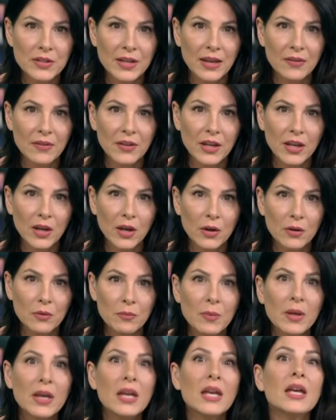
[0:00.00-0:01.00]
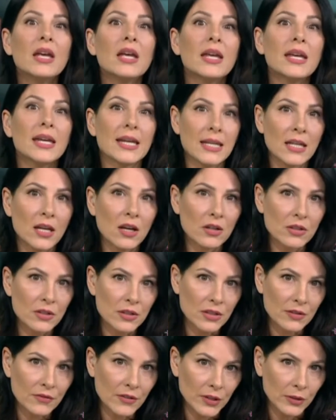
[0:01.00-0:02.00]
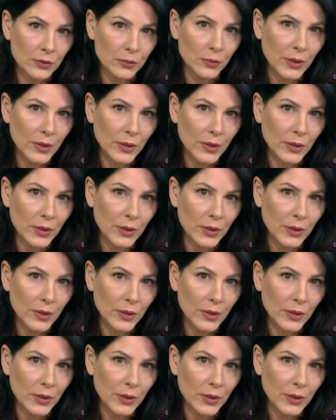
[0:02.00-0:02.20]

at their home in Huddersfield.